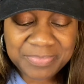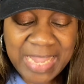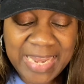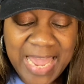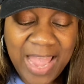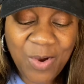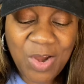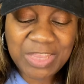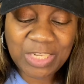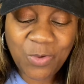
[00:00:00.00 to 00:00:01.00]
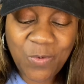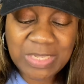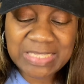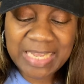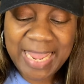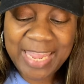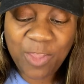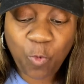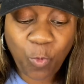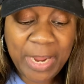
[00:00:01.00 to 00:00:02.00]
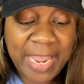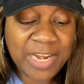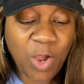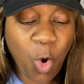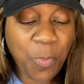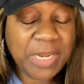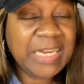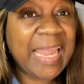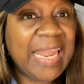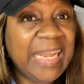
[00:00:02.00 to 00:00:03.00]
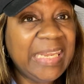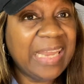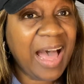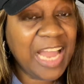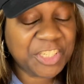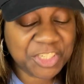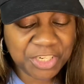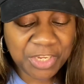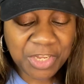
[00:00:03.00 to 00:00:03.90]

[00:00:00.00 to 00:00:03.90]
And I heard the Lord send a grand opening, a launch,